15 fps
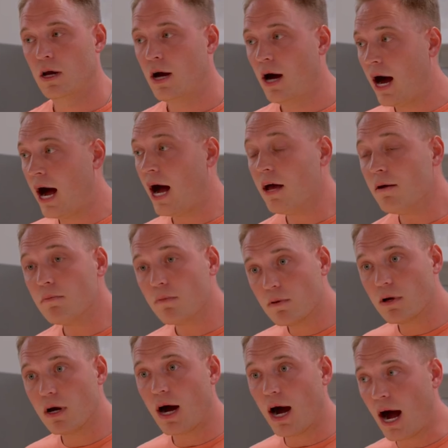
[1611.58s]
I cooked I'm, you
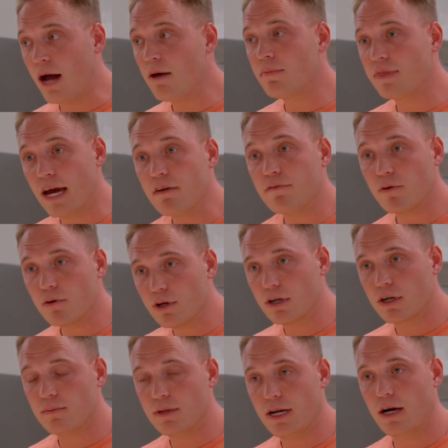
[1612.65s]
dinner. I'm I stayed by
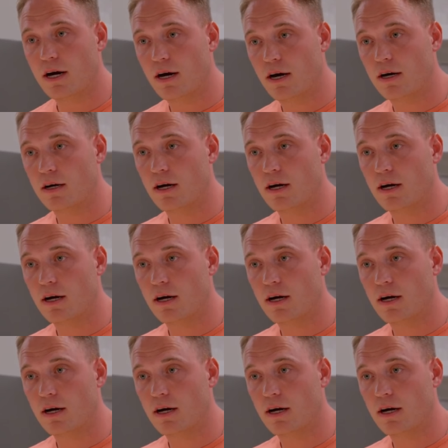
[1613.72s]
myself.